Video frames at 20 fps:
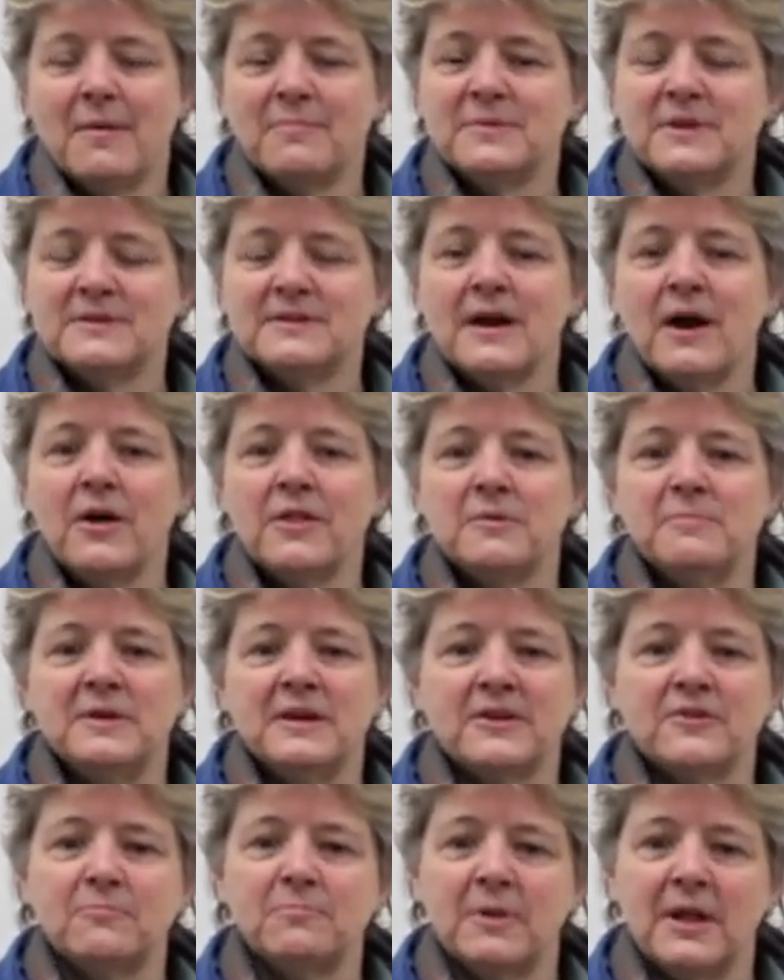to tell them and
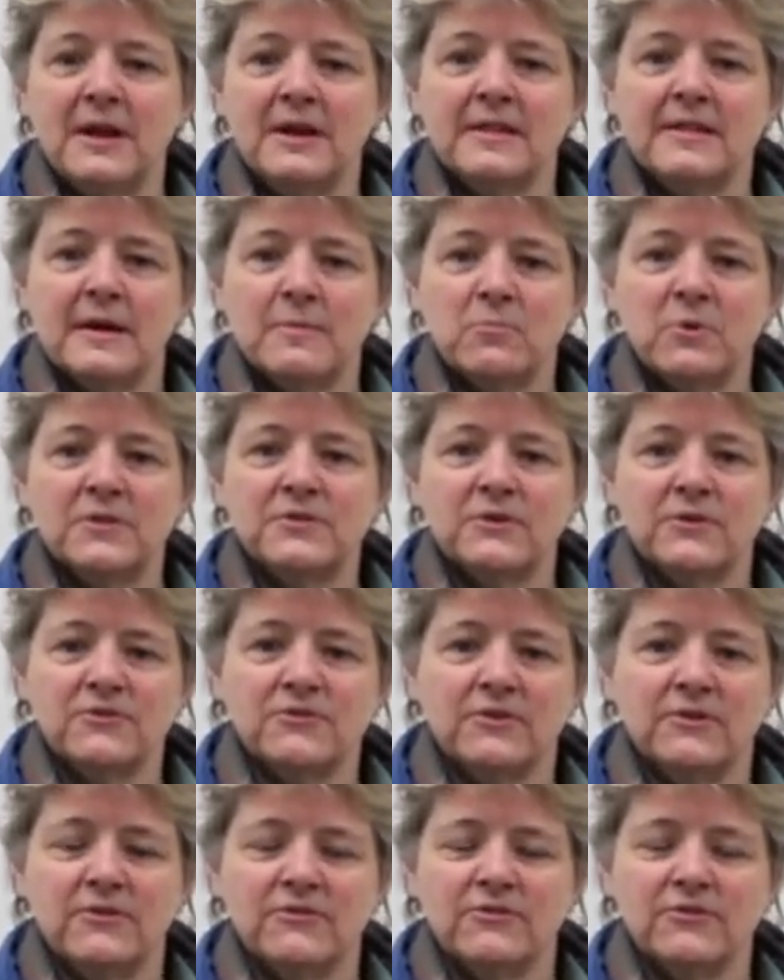explain to them what
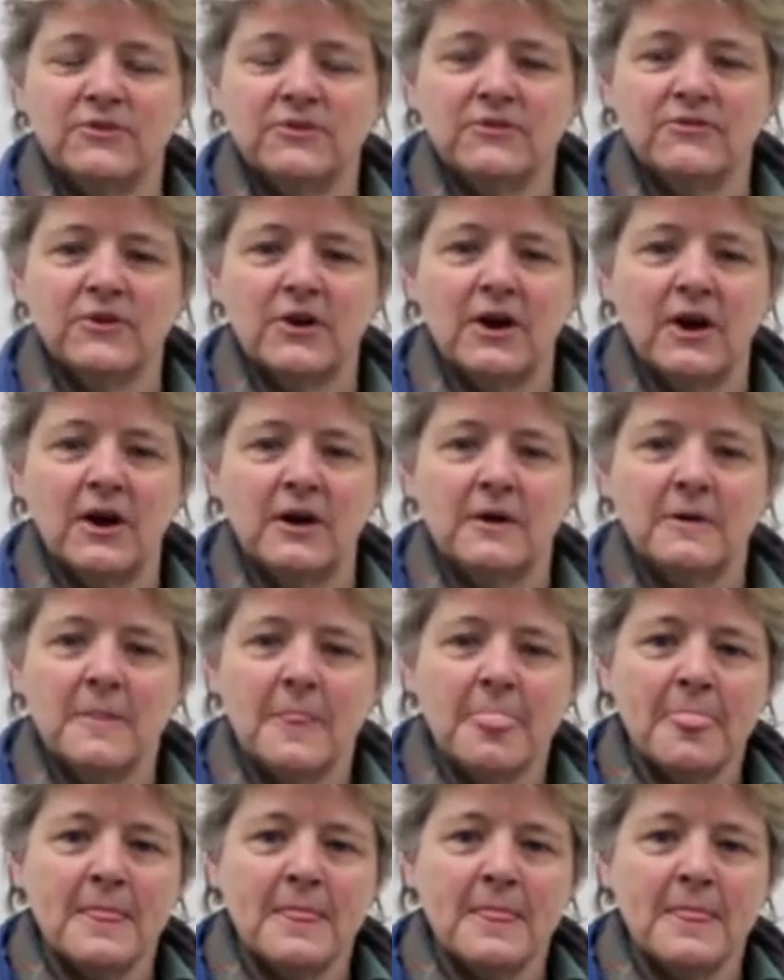those concerns are.